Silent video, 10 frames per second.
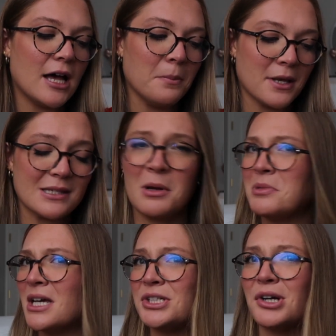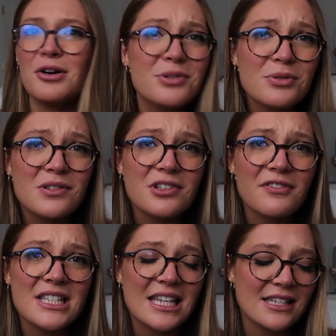because to be touching all sorts of
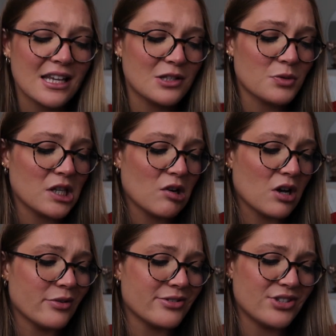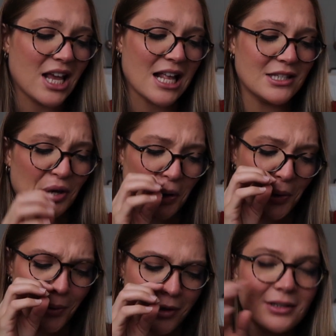surfaces, and it's really gross, and
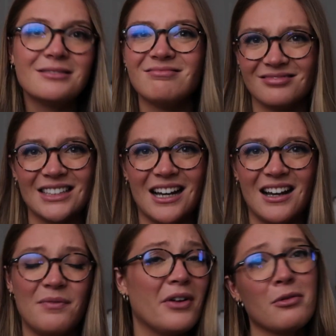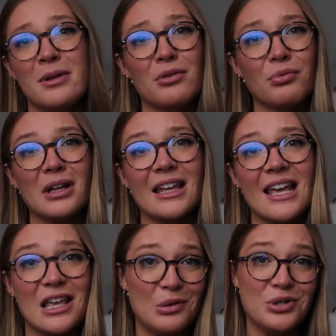so yeah, I've never been really
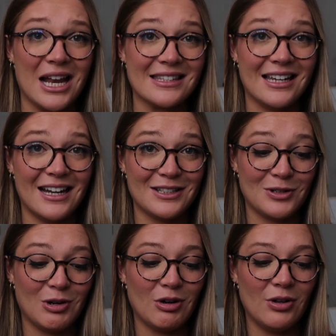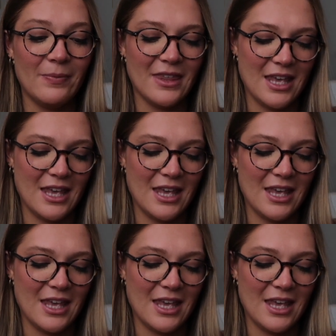a huge hand sanitizer girl,